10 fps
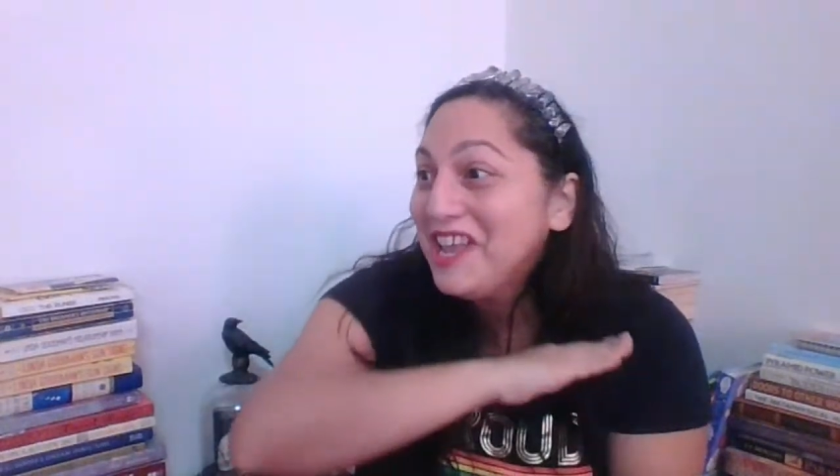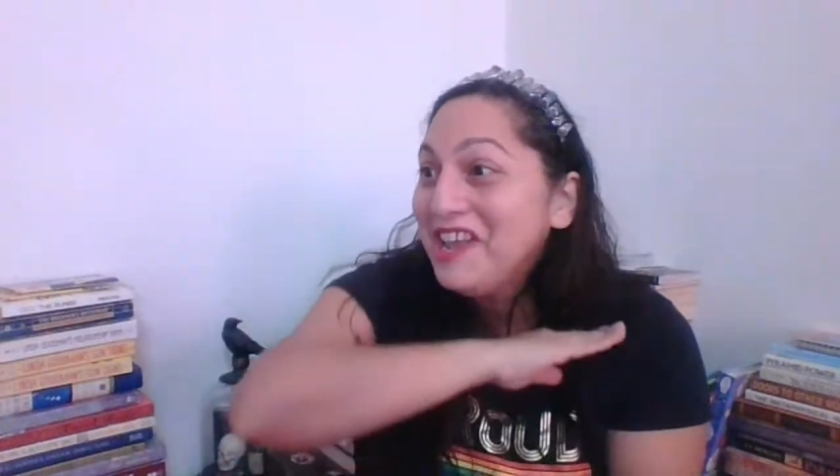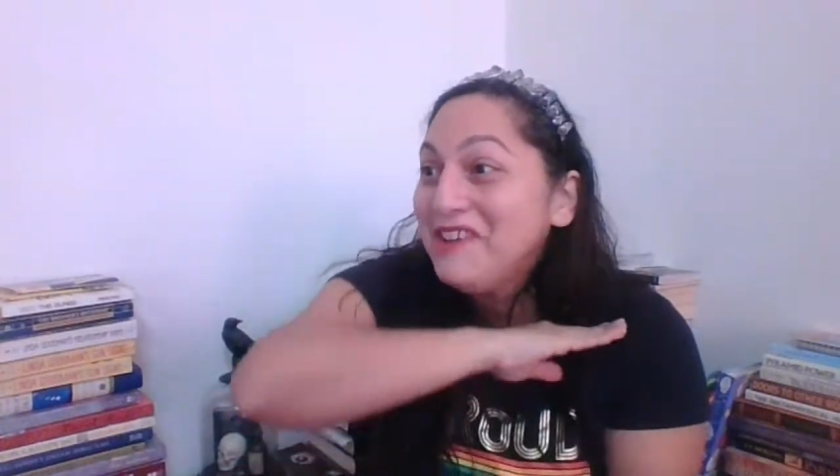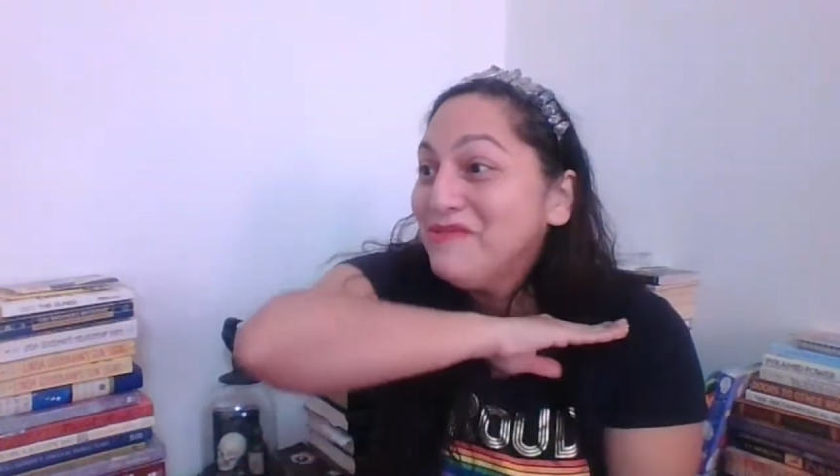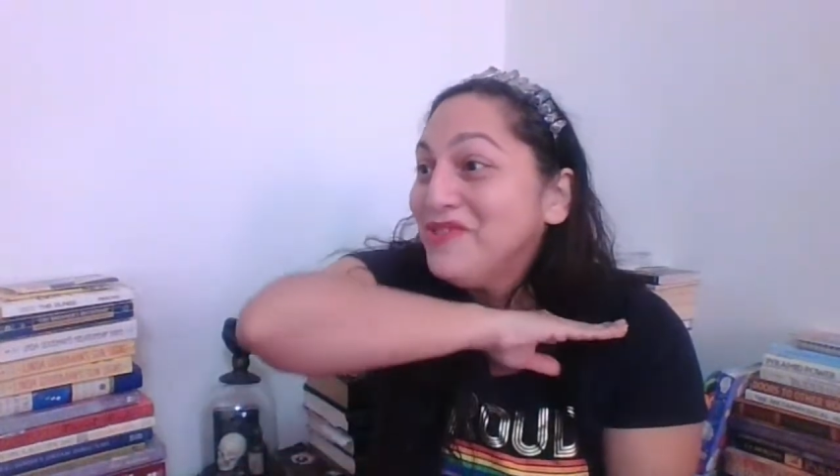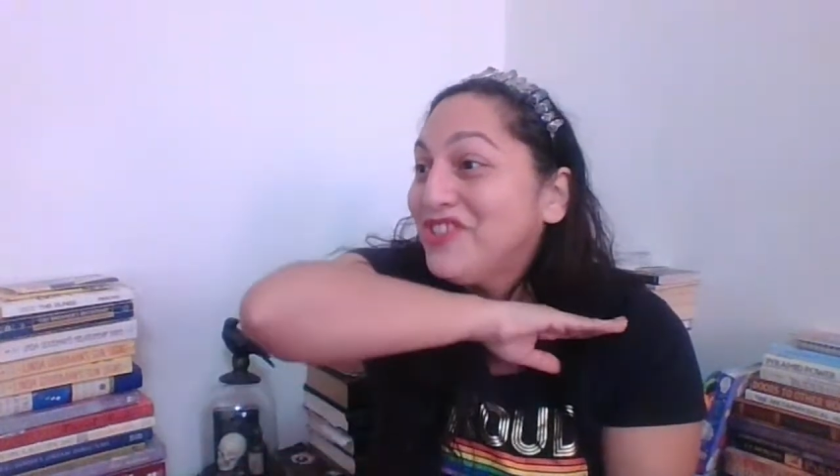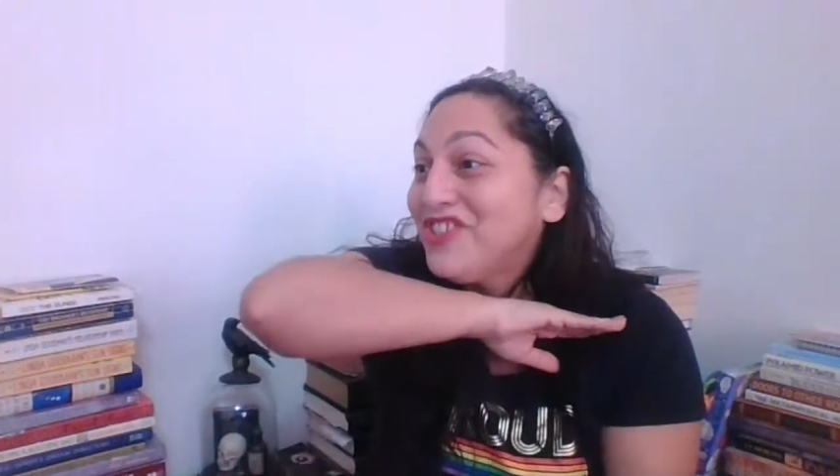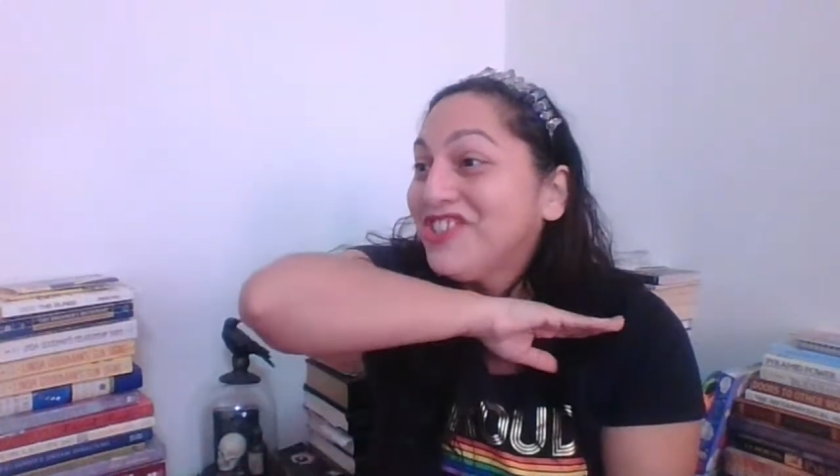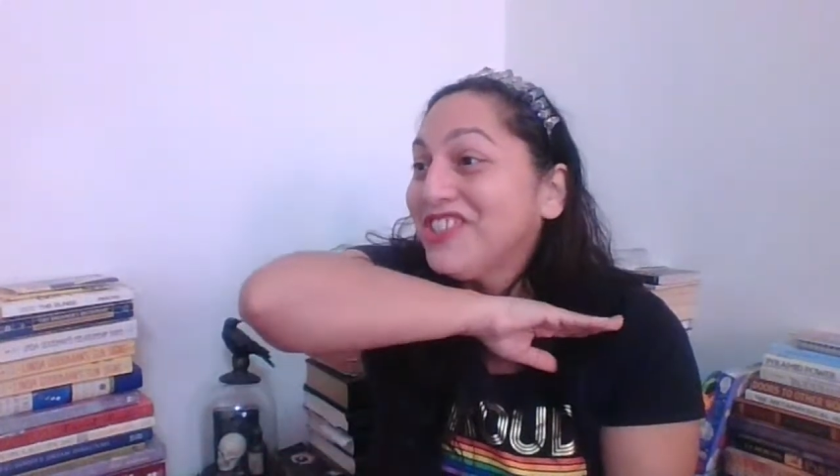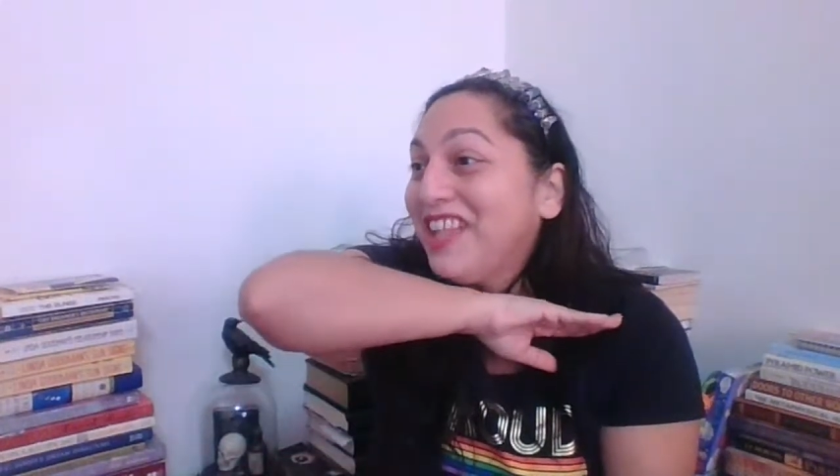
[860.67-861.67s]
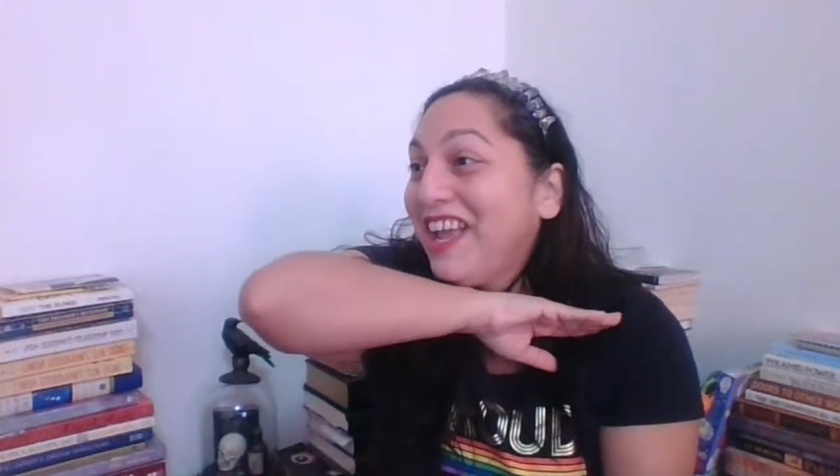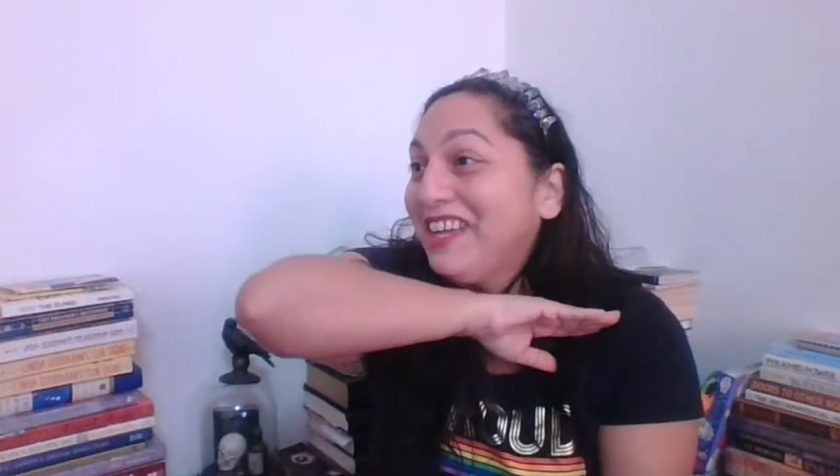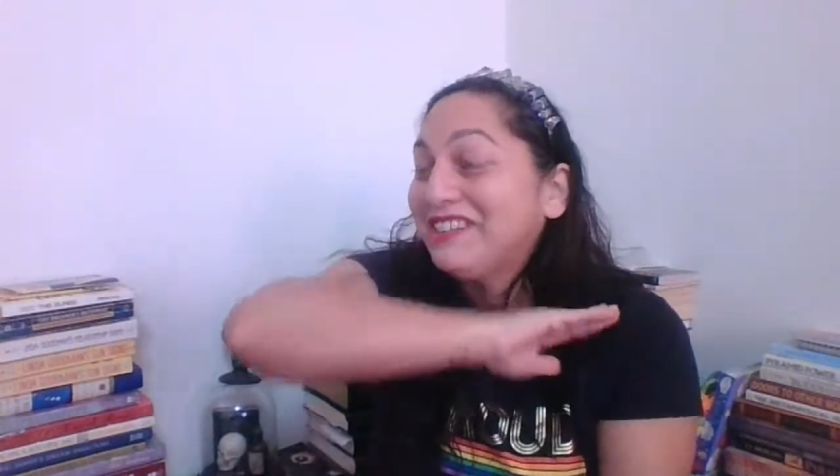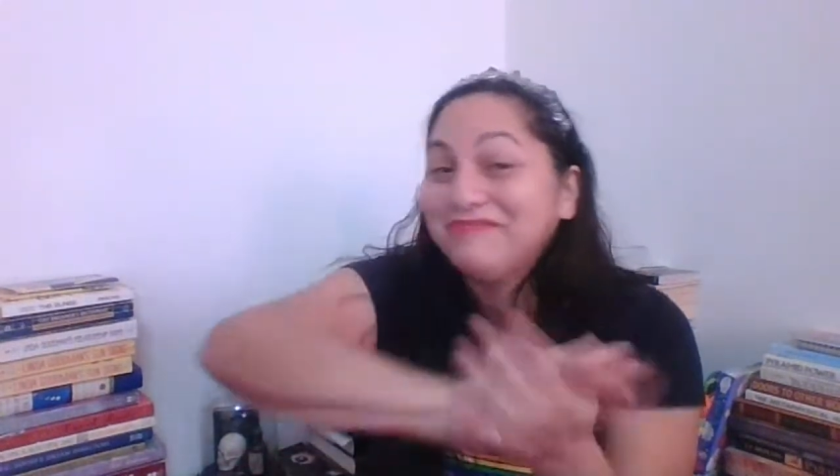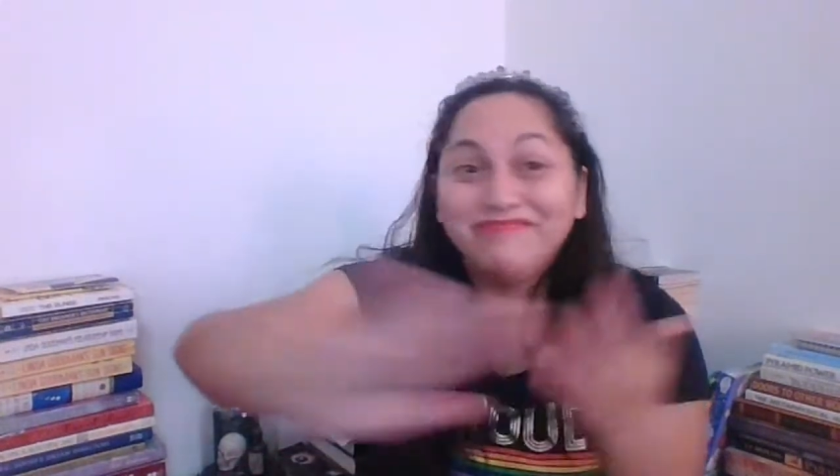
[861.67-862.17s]
it was just
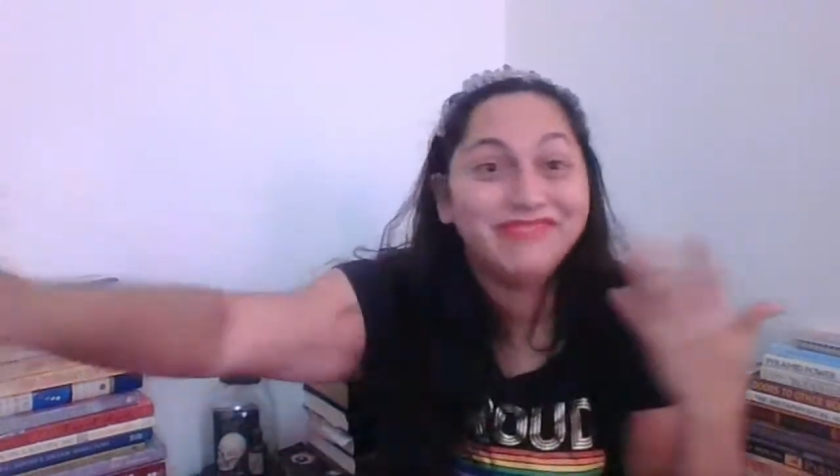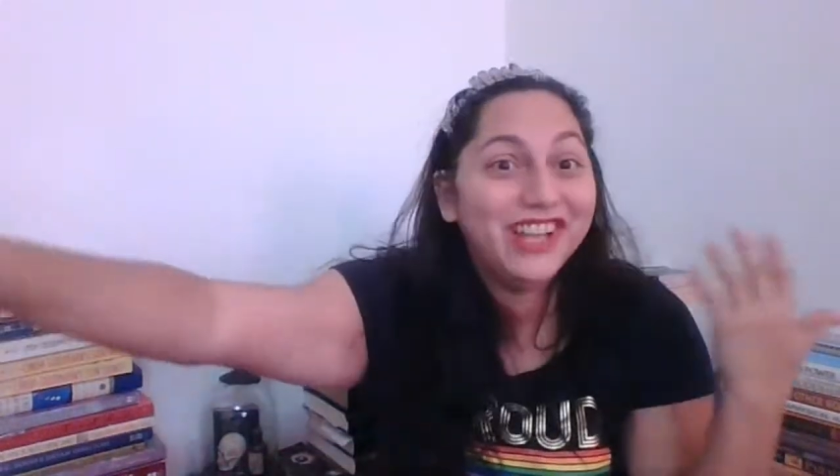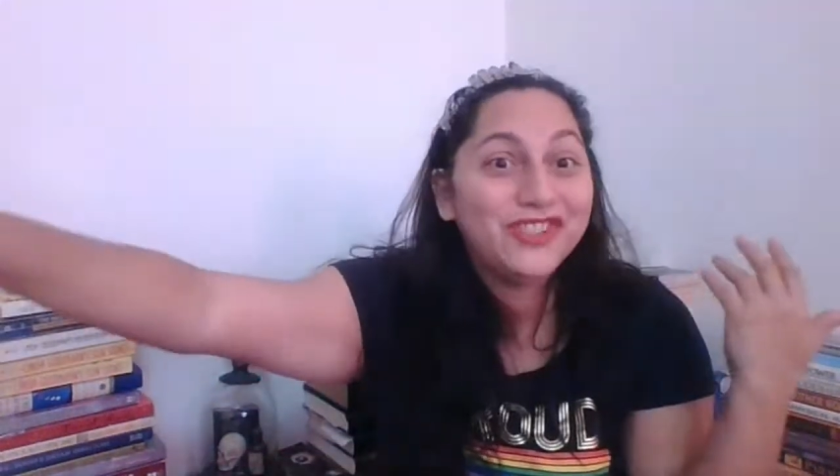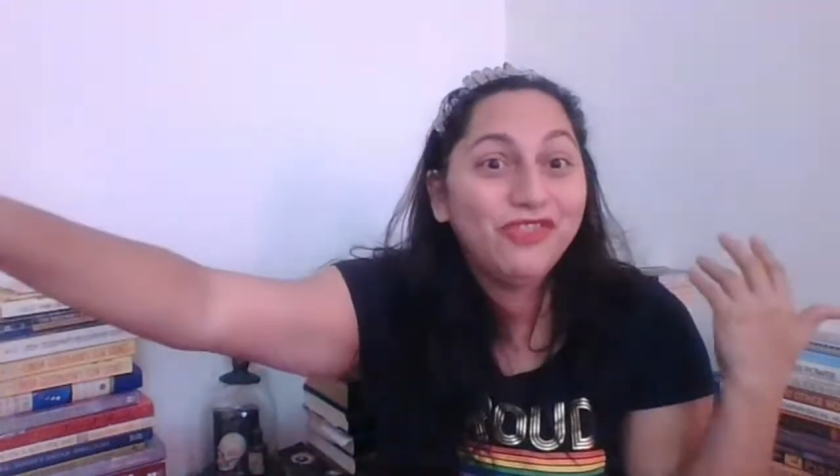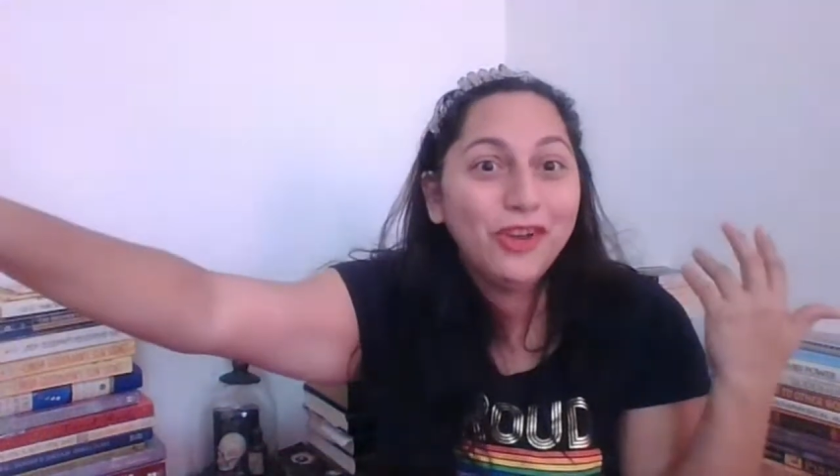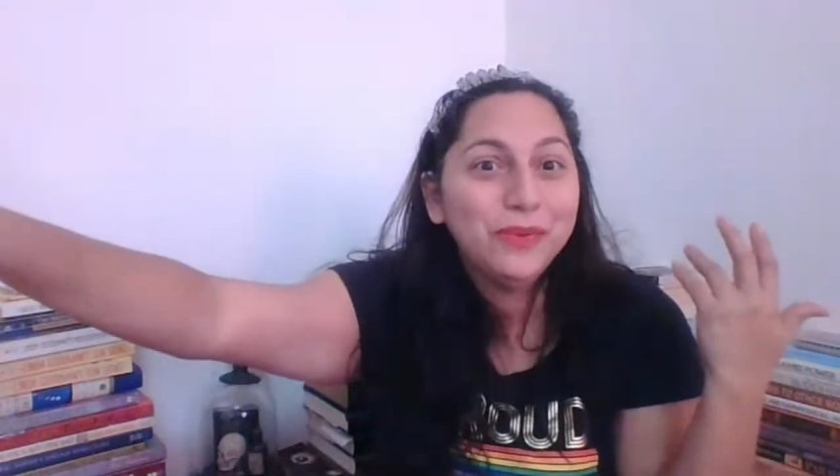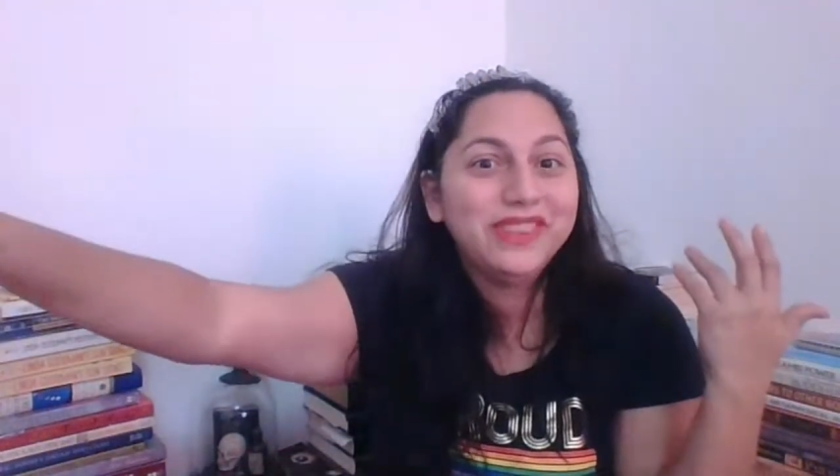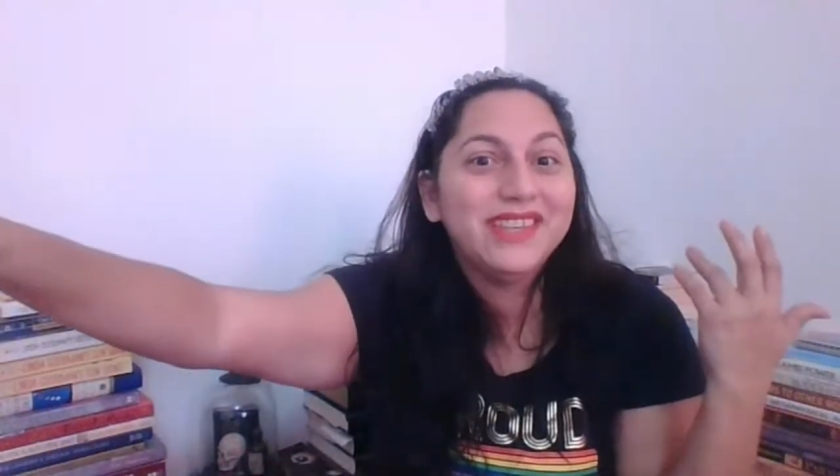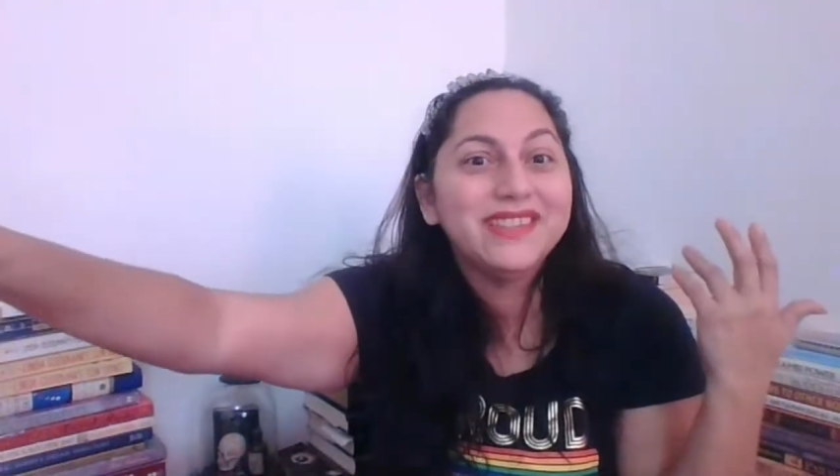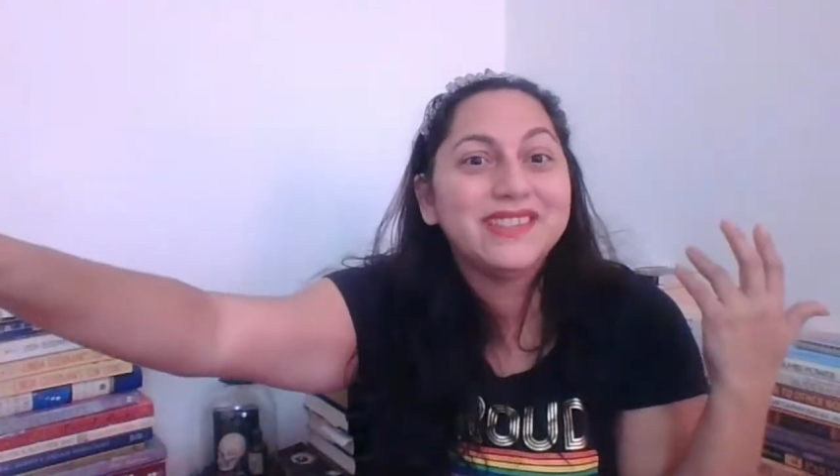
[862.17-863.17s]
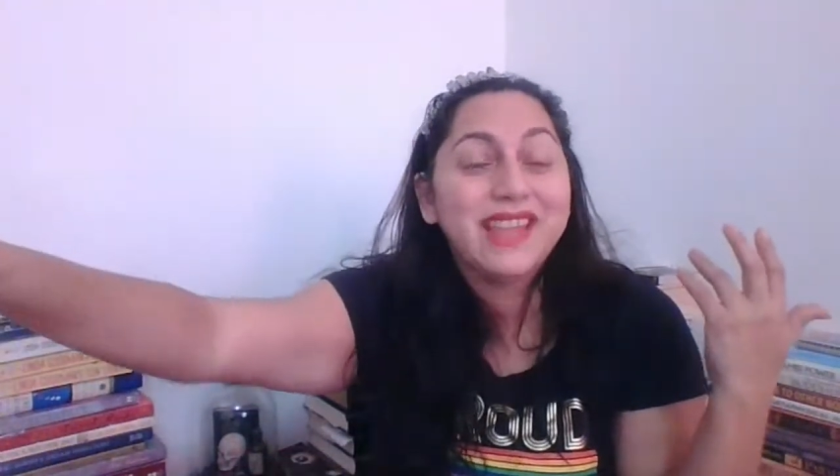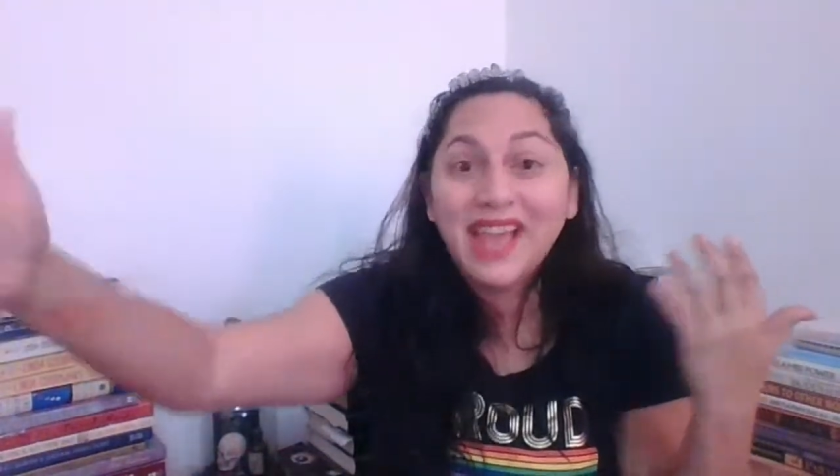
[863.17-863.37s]
like, let's run with this.